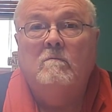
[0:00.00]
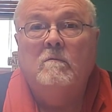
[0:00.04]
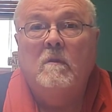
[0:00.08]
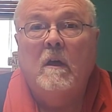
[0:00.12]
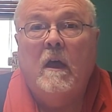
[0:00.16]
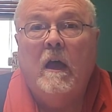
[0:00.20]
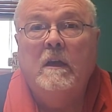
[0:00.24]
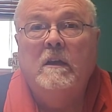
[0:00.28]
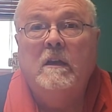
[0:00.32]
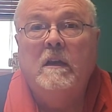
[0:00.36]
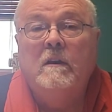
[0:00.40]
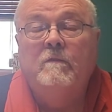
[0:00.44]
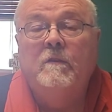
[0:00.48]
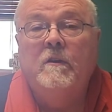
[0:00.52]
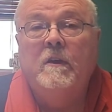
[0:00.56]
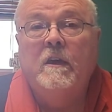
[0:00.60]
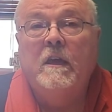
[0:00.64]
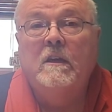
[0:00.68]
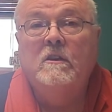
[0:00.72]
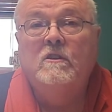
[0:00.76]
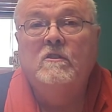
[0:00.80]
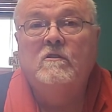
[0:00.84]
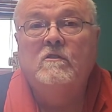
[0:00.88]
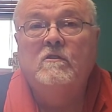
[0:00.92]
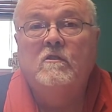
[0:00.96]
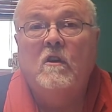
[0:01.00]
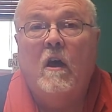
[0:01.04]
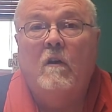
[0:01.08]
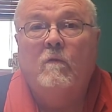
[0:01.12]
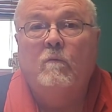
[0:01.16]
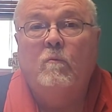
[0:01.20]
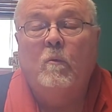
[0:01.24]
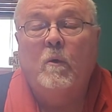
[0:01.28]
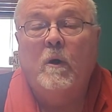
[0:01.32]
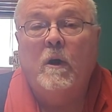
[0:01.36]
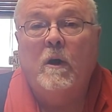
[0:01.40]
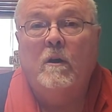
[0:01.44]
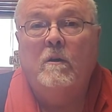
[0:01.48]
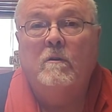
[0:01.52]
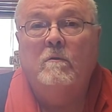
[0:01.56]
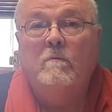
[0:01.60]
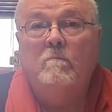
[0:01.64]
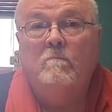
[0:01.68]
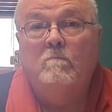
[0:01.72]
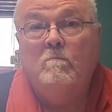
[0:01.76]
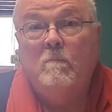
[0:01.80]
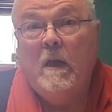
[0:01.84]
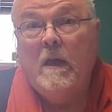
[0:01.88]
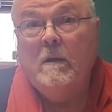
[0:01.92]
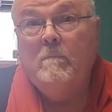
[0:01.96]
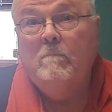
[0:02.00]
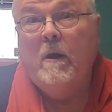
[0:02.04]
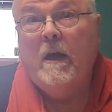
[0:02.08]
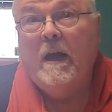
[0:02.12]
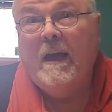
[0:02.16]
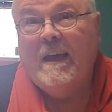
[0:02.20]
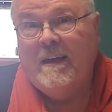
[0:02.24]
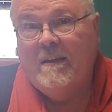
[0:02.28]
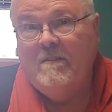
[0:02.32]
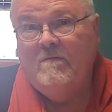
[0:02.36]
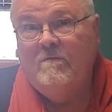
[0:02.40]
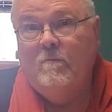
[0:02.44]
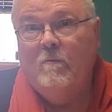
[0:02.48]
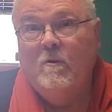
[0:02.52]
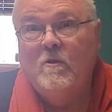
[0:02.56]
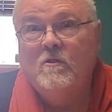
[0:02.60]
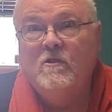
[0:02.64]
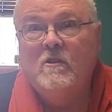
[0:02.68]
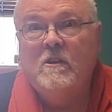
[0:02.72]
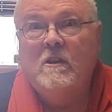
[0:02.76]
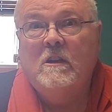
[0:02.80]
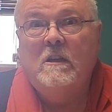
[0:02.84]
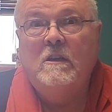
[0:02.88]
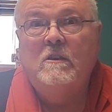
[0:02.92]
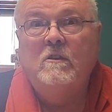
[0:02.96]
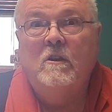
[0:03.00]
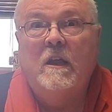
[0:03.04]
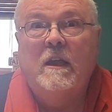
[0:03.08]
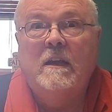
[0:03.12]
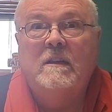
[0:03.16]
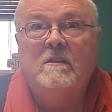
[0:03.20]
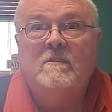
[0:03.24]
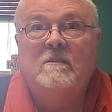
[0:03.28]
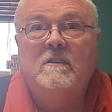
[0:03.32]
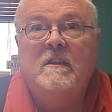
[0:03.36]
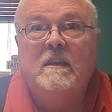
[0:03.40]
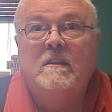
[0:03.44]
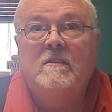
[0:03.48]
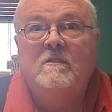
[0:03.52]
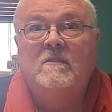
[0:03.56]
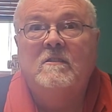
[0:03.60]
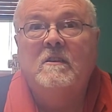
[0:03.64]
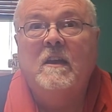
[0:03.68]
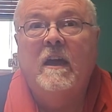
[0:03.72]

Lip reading: identification software made by, unfortunately, United States